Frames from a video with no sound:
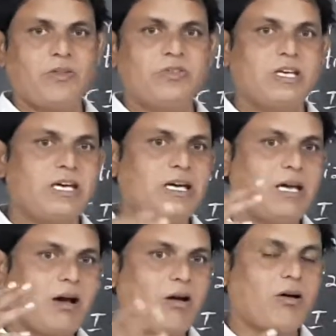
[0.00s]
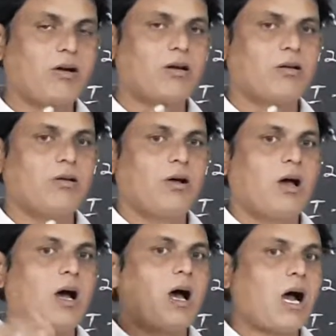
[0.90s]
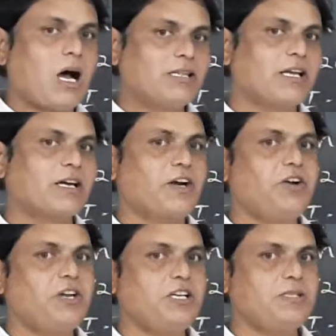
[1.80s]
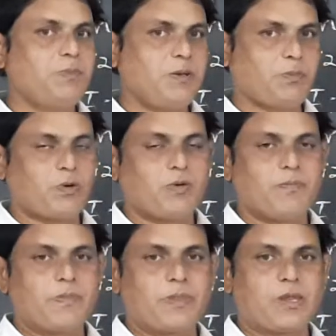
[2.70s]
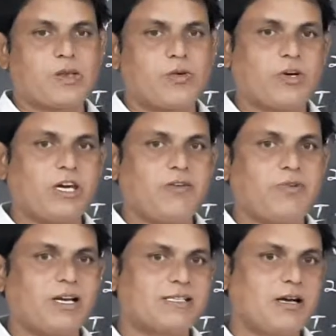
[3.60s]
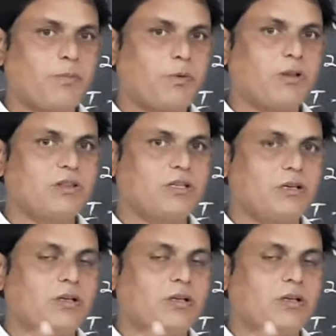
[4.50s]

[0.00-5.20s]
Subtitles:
They are other countries' people. Okay, for example,